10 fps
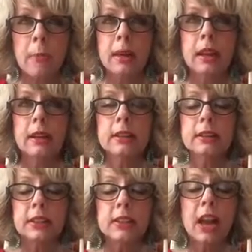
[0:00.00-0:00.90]
Because
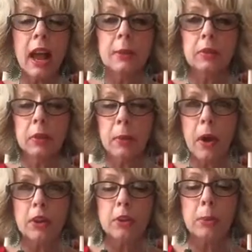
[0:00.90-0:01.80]
six times of the
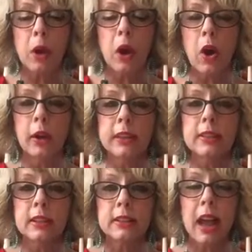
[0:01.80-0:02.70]
Apostle Paul, it
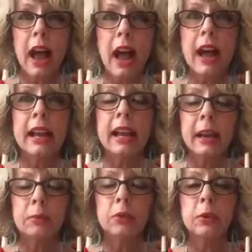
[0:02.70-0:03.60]
says, "I
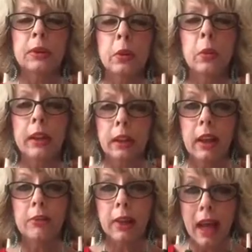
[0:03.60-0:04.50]
am doing the will
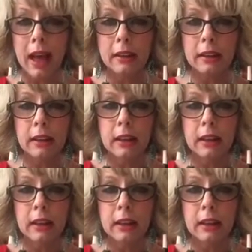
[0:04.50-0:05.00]
of God.